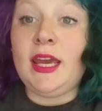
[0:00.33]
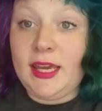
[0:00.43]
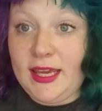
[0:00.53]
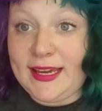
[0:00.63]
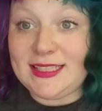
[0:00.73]

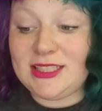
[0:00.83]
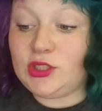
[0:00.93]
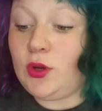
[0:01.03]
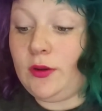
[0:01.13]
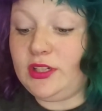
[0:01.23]
Hey guys,
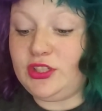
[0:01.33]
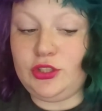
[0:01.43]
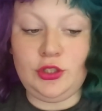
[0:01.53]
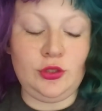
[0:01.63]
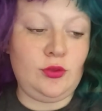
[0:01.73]
so I wanted to
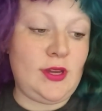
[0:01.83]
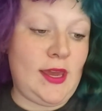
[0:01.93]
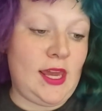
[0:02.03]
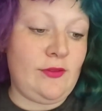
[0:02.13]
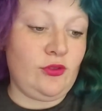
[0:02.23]
do
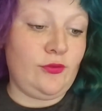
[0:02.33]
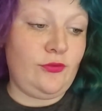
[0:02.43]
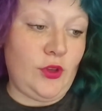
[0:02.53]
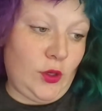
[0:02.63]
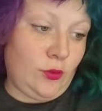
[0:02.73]
a
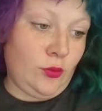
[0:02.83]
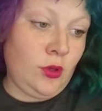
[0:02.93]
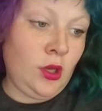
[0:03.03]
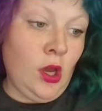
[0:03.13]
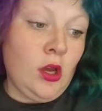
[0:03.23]
review